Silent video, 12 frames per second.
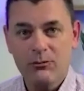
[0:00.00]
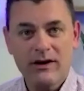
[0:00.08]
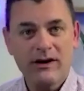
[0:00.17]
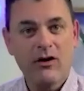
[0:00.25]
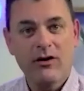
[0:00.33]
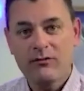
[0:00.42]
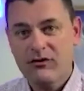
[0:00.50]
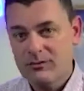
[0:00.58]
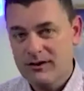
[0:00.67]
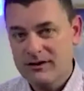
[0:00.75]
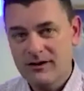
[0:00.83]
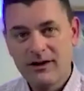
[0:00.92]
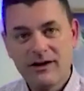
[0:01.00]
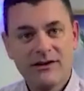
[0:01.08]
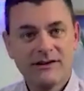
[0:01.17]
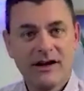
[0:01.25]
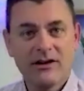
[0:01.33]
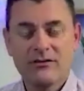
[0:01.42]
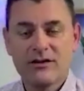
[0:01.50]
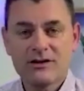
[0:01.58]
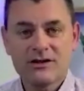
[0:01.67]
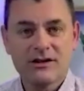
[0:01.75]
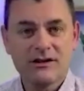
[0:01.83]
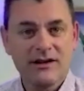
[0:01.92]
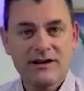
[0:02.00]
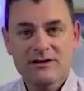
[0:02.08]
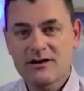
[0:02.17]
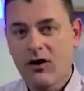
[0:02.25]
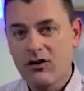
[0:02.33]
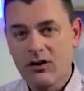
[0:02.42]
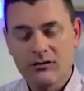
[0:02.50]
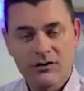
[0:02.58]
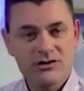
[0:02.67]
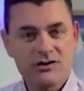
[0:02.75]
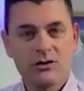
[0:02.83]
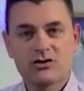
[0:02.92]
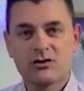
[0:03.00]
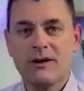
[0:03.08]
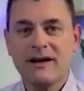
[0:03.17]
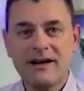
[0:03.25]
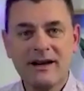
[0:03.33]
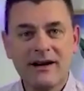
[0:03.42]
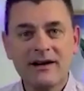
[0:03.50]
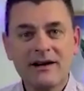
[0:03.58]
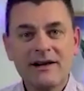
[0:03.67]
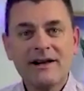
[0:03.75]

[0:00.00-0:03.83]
We know him from the the television. He's all over social media.